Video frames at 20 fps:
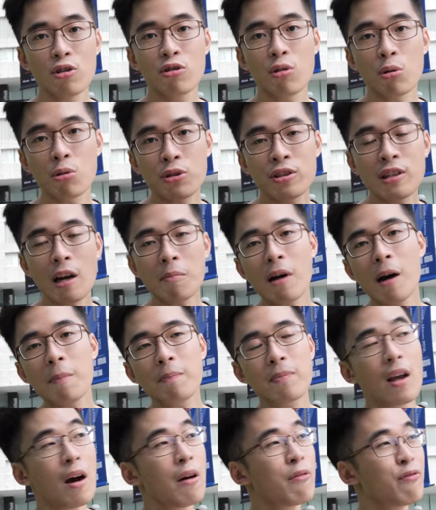So to sum up,
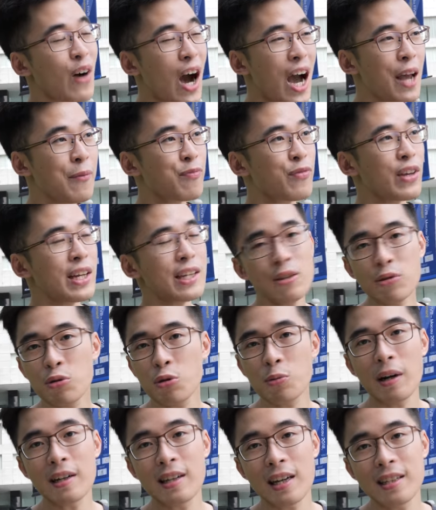five things
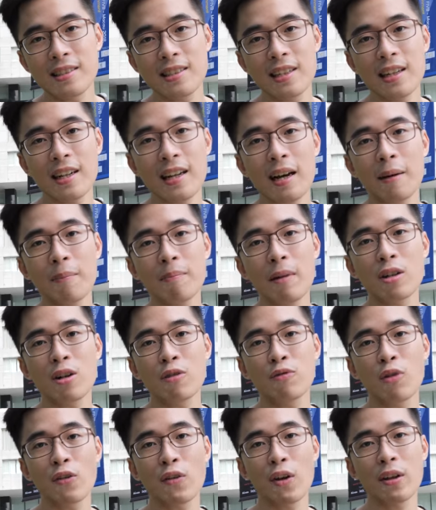you might consider Micro
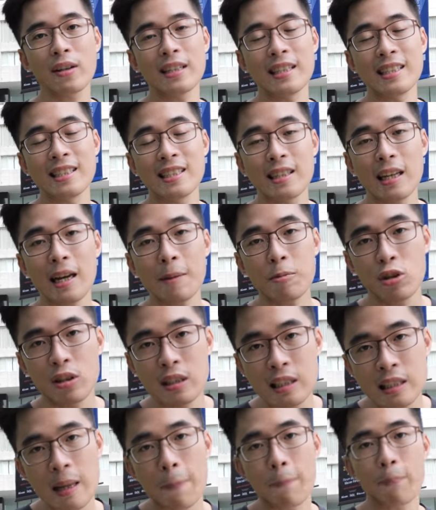Four Thirds is actually
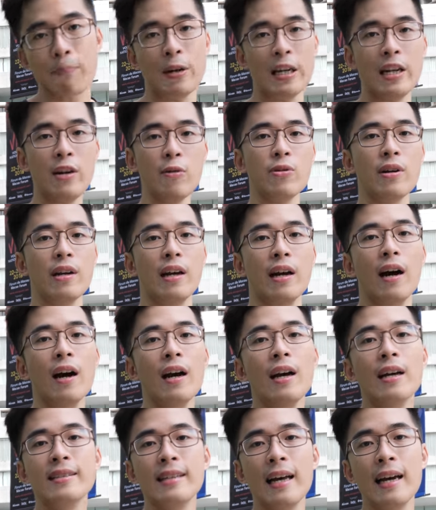superior
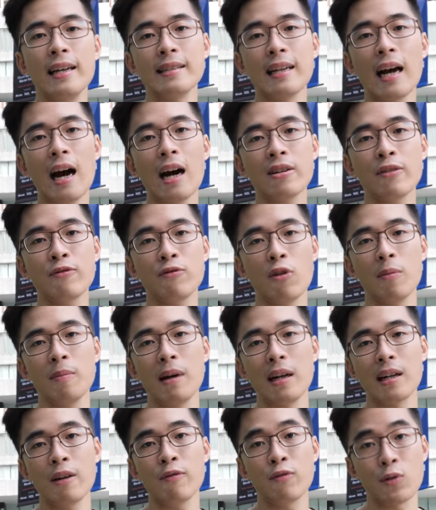than other
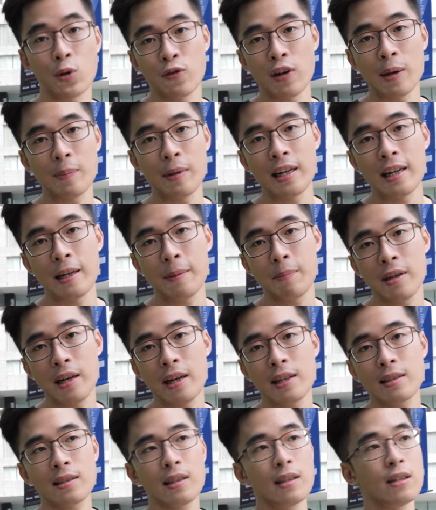format like full frame and
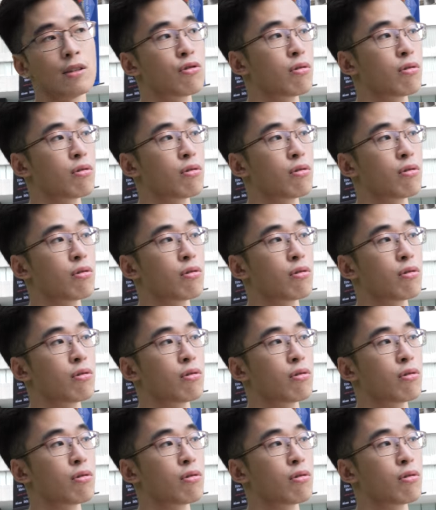APS-C.